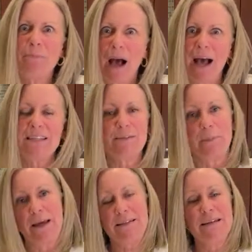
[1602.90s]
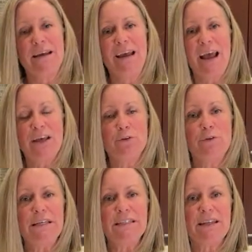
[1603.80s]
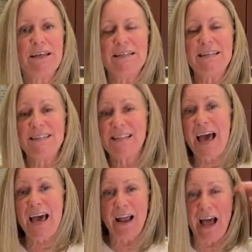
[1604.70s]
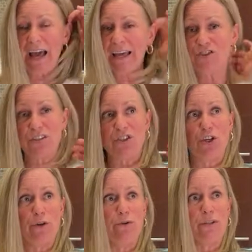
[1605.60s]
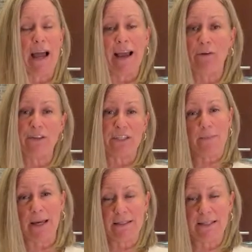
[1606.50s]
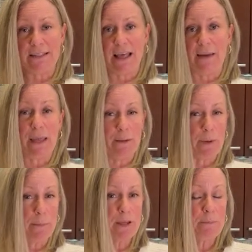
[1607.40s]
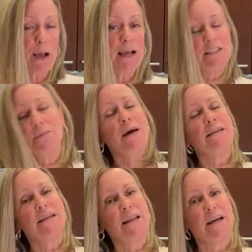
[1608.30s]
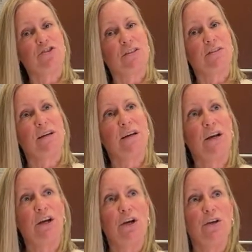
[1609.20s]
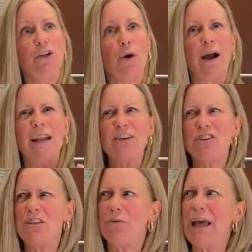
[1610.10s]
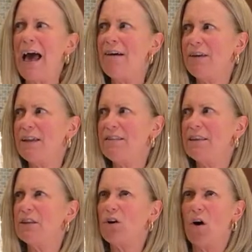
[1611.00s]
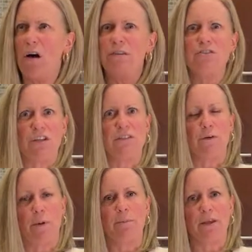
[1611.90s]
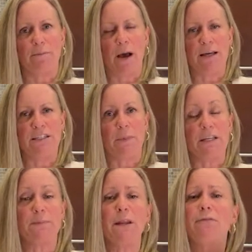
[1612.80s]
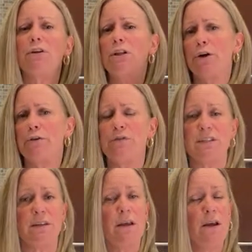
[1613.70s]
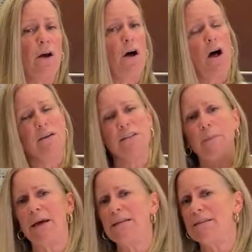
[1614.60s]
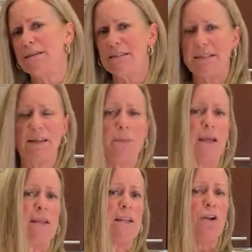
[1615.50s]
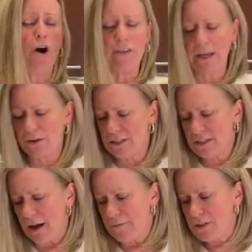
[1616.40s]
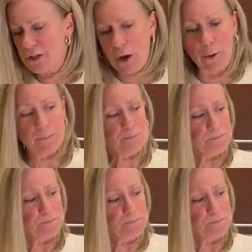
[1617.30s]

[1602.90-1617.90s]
pie spice. And the reason is that I have all the spices that make pumpkin pie spice, and I just, I actually don't have anything that calls just for pumpkin pie spice, but I have cloves and allspice and cinnamon and all that good stuff. So